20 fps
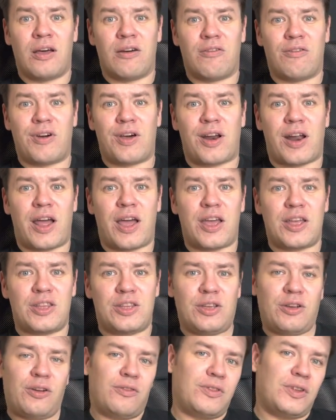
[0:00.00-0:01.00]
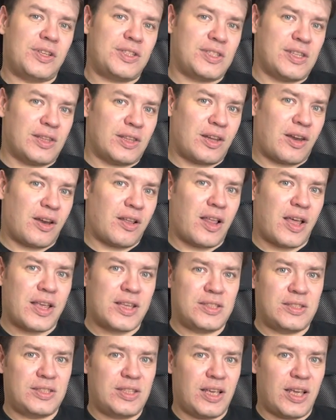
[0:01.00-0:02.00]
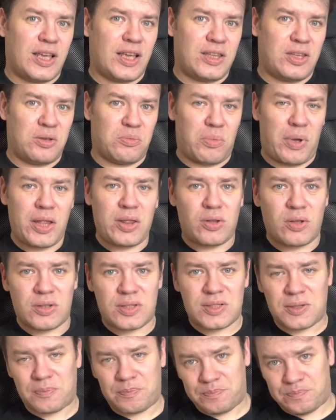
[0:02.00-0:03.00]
variety of decentralized DID methods